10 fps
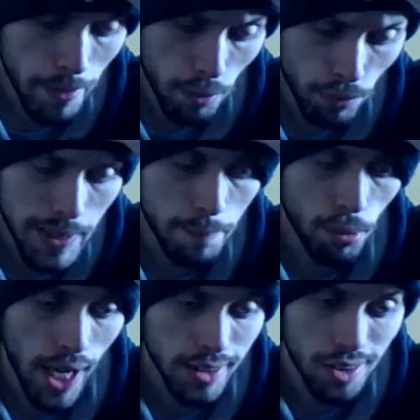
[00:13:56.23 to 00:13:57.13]
week in
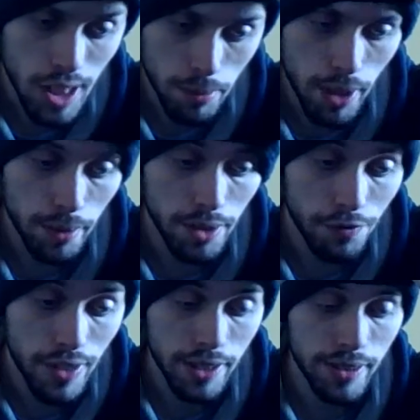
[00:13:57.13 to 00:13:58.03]
practice they were able to
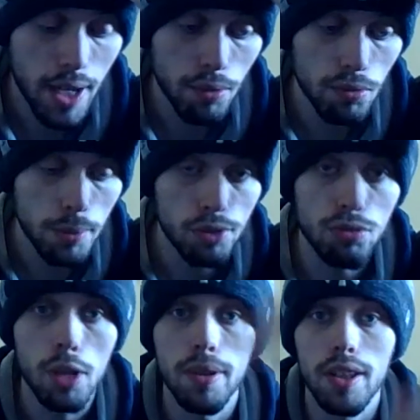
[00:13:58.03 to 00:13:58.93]
figure out what was
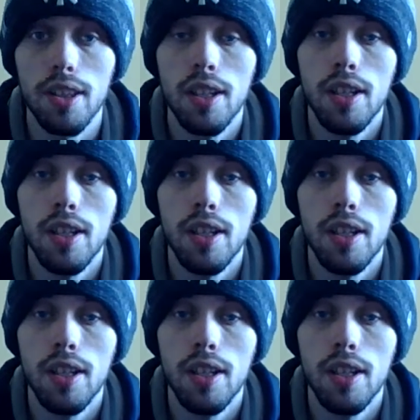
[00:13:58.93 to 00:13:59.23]
wrong with